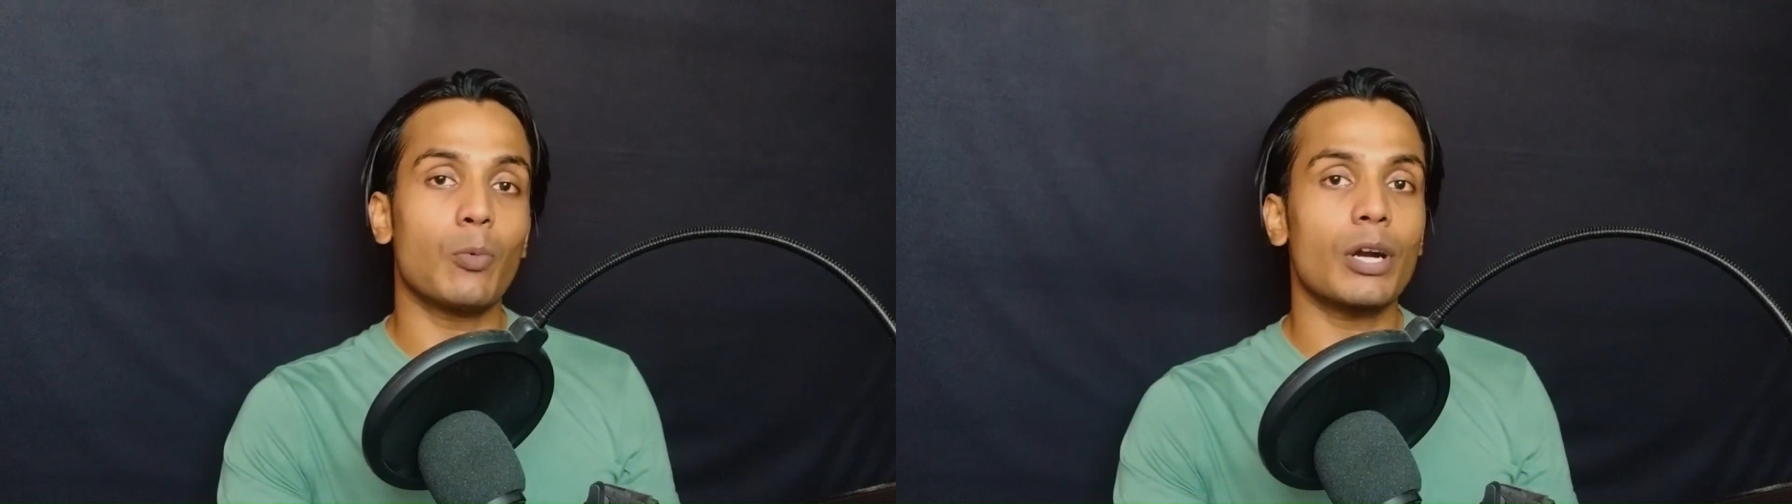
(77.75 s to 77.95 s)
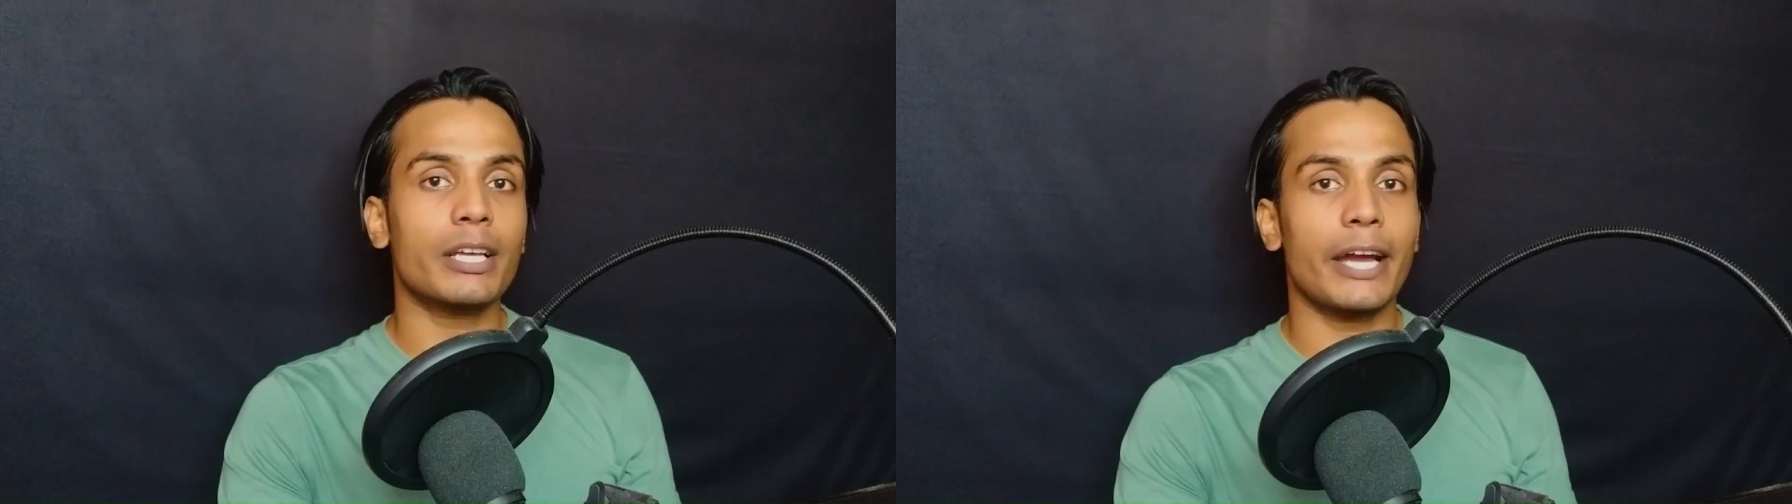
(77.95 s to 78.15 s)

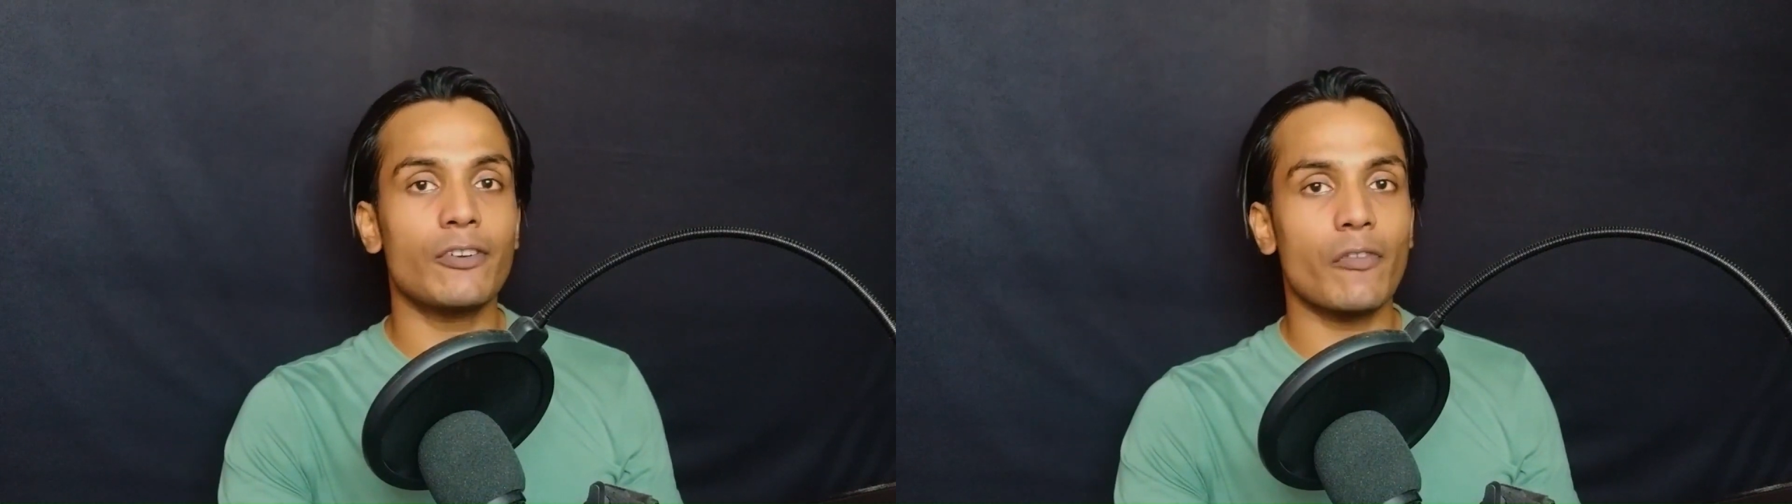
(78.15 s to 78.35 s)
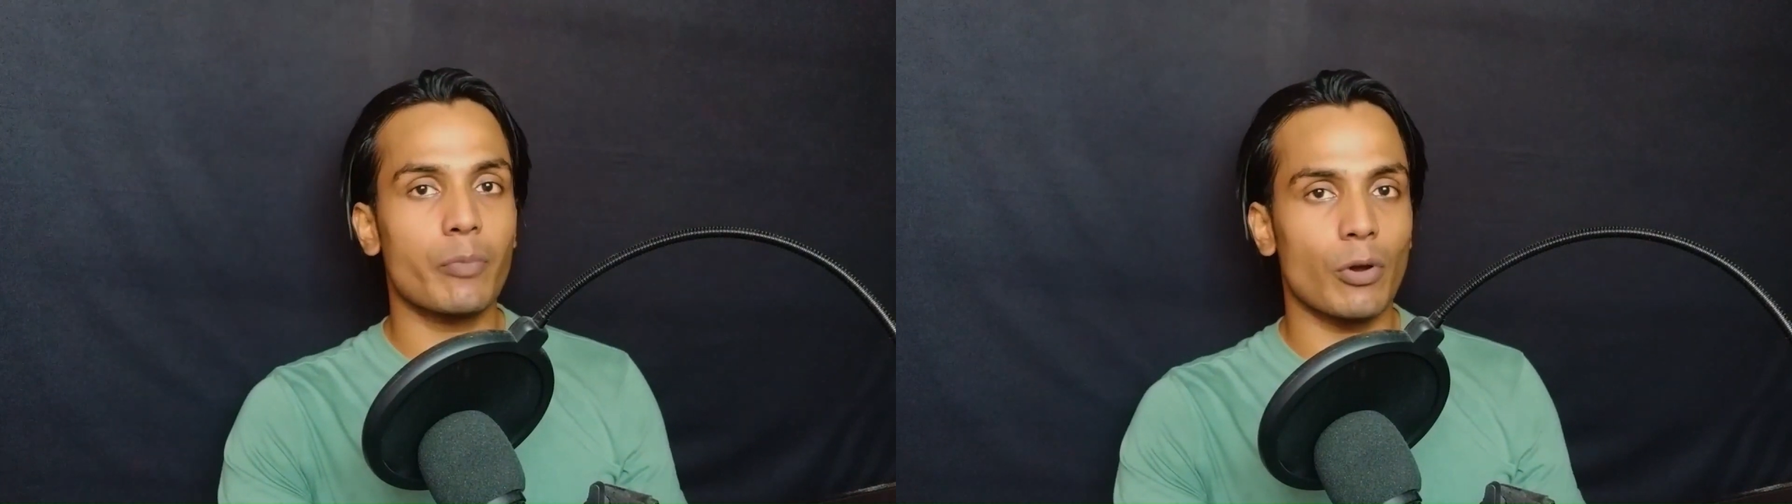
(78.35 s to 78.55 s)
what
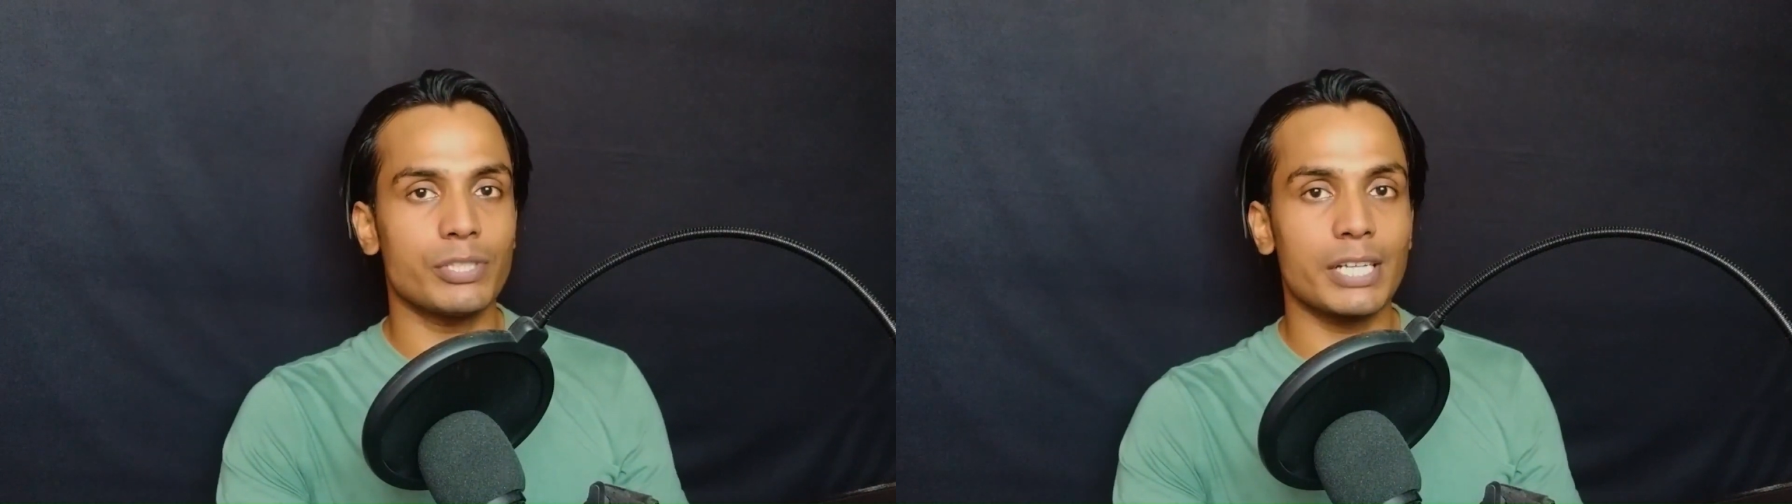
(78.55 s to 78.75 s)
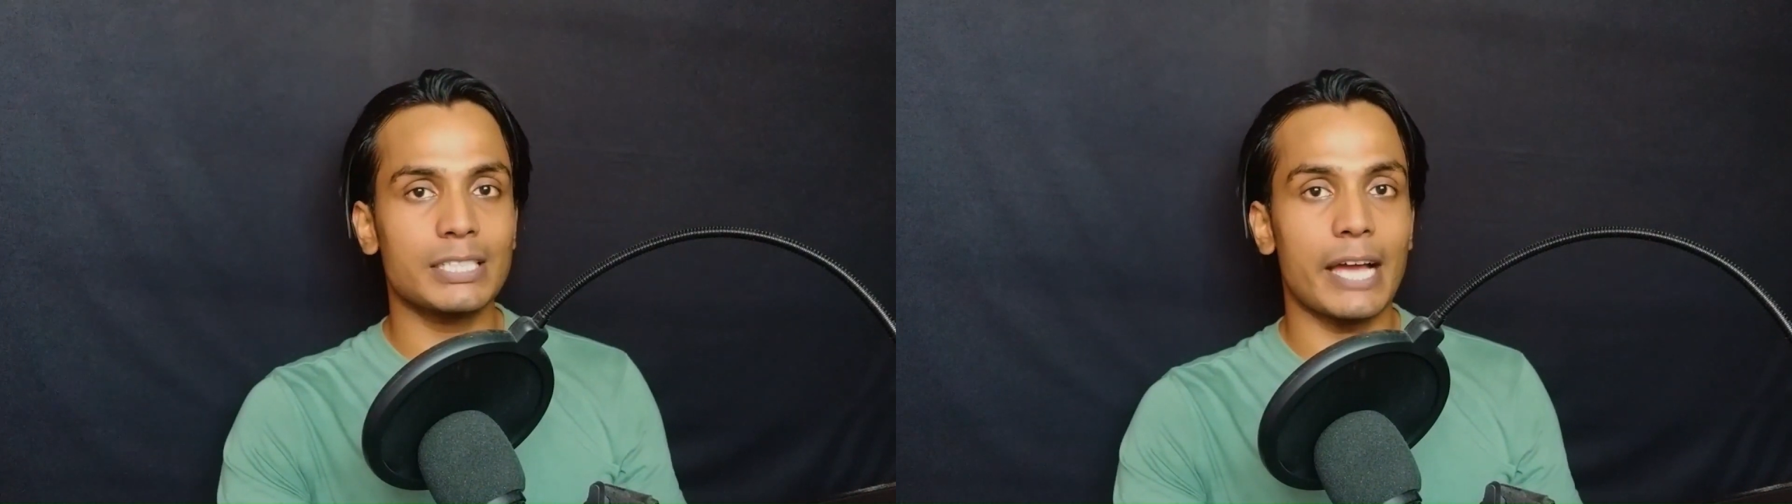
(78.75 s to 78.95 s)
kind of
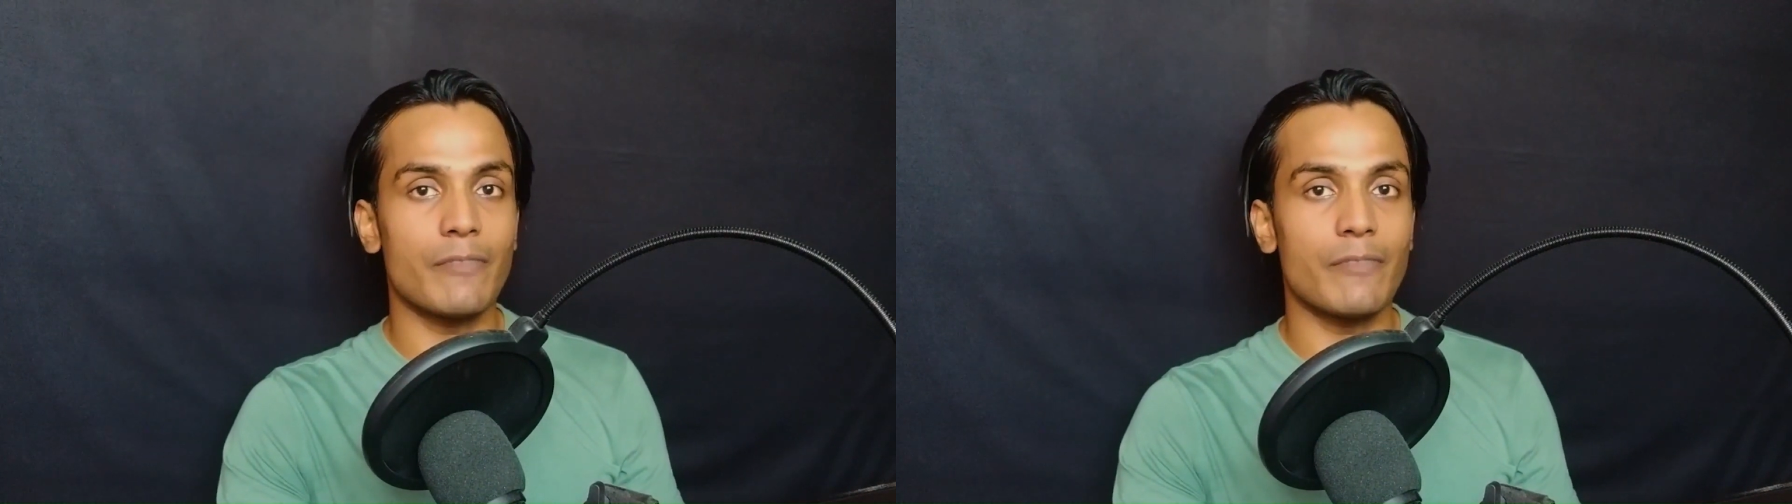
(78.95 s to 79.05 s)
projects